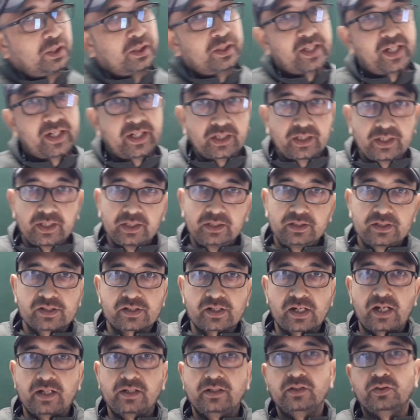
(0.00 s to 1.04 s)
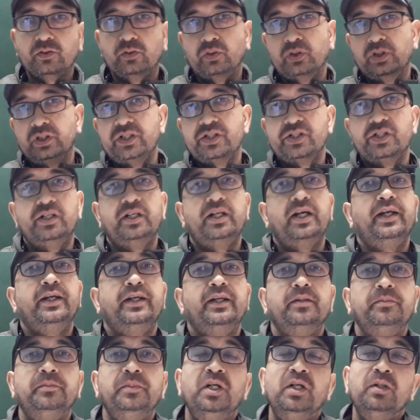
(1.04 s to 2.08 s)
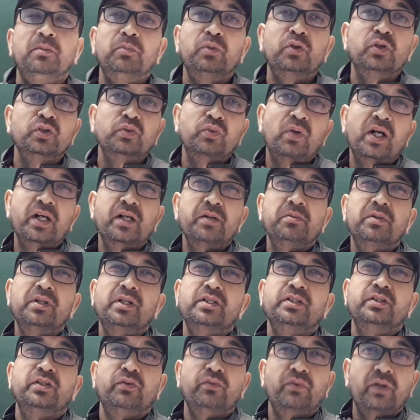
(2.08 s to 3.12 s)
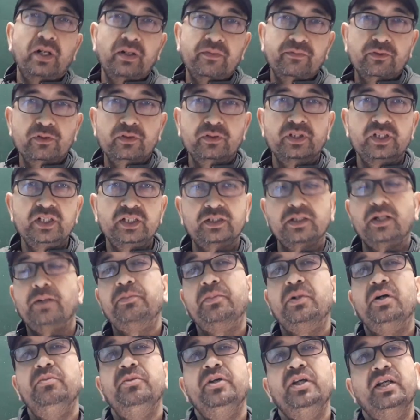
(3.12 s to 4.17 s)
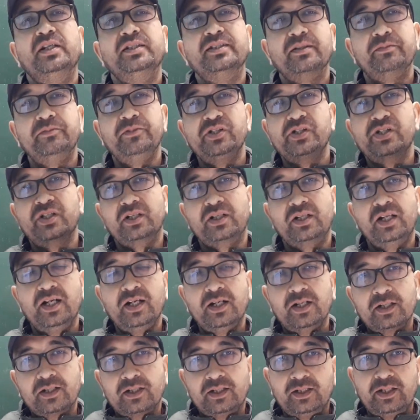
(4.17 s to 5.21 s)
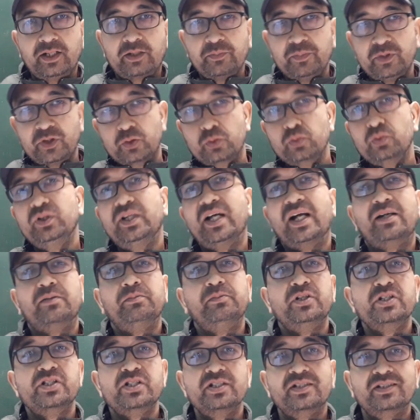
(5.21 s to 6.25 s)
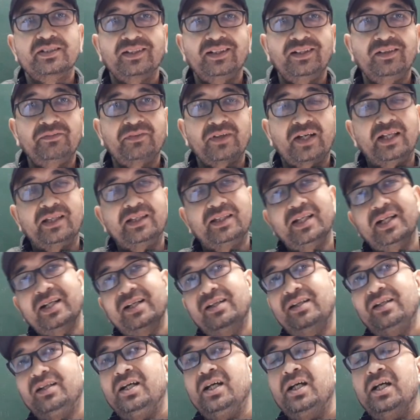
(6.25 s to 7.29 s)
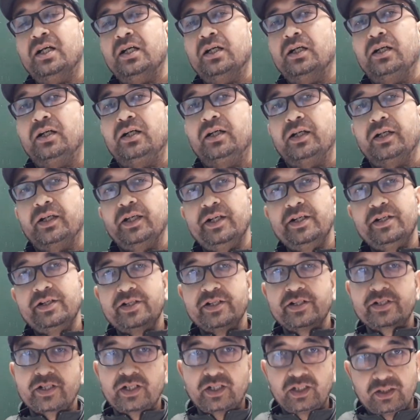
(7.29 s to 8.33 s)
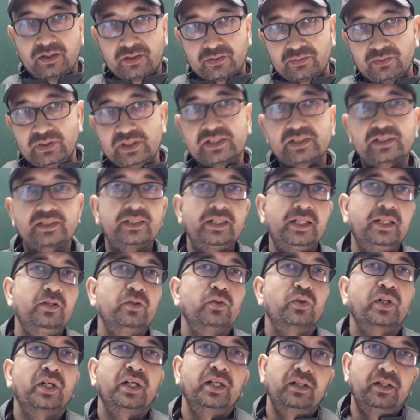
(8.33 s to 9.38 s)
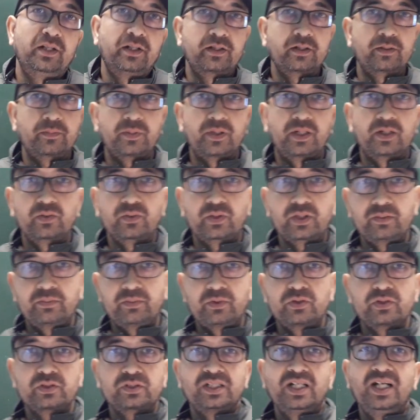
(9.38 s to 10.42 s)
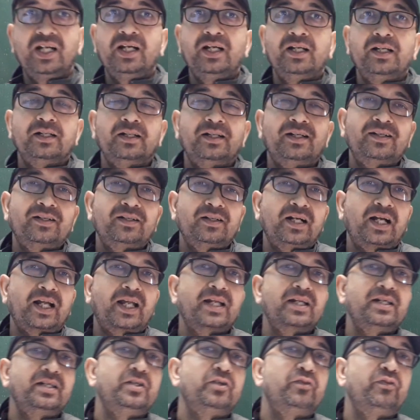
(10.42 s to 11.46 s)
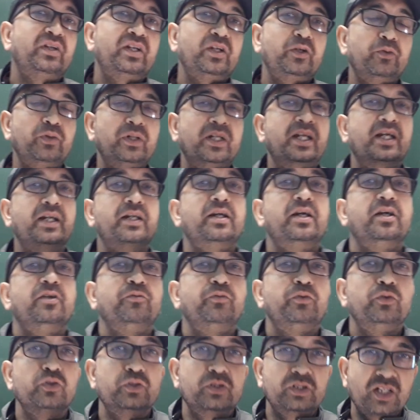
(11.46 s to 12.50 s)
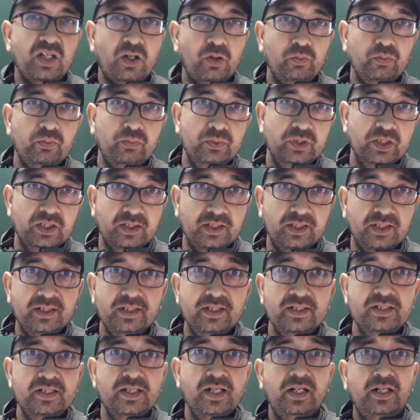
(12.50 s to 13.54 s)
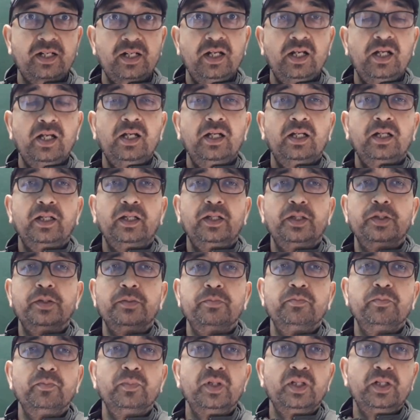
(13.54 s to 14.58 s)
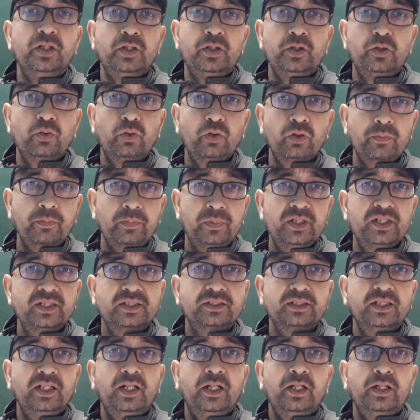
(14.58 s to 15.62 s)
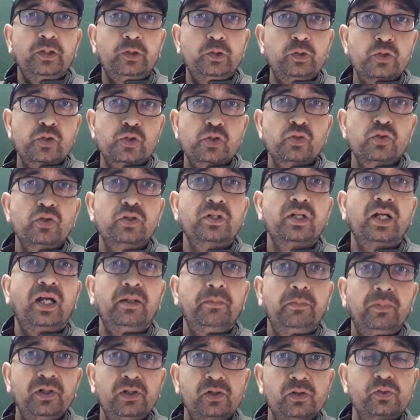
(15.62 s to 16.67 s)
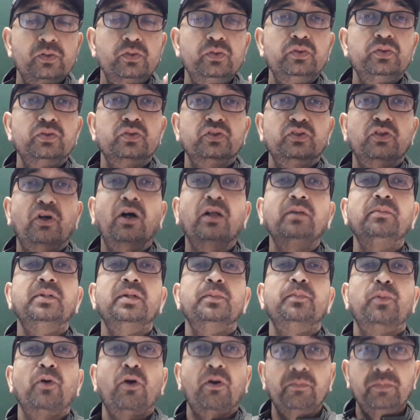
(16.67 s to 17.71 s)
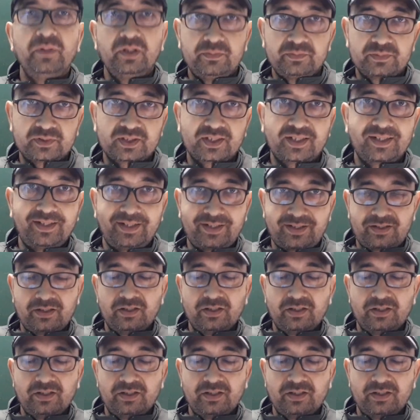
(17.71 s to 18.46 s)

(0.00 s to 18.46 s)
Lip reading: directly I'll start the correlation diagram, because whatever is required for this upcoming examination, let me do that much itself, and then in detail we'll see, okay, later part, okay, because again you will get confused. Now the thing is that in your place you should able to solve the problems, correct?